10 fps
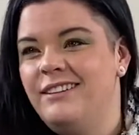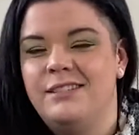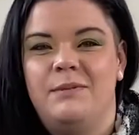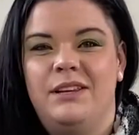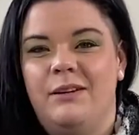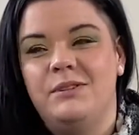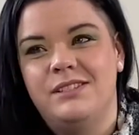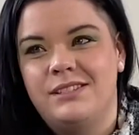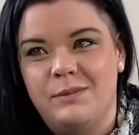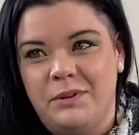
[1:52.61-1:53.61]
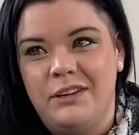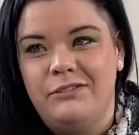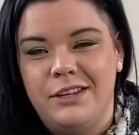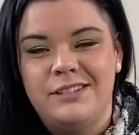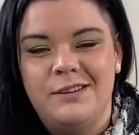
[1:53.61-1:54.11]
I mean, that was a spliff
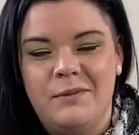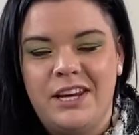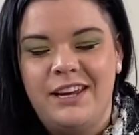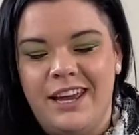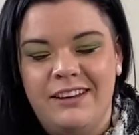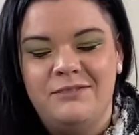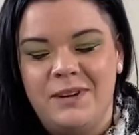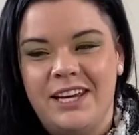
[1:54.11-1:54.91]
that somebody gave me,